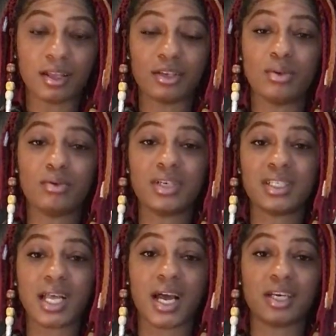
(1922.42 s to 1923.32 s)
that you
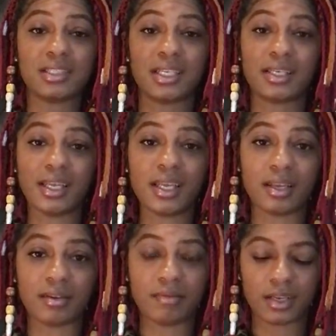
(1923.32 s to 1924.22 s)
desire to
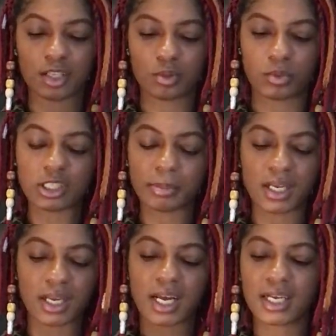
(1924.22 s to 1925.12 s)
live is what's
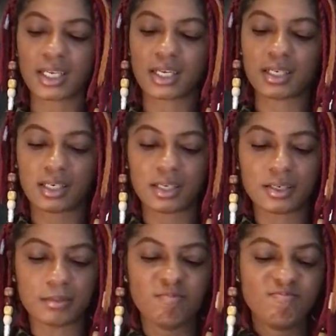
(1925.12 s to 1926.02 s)
being highlighted here.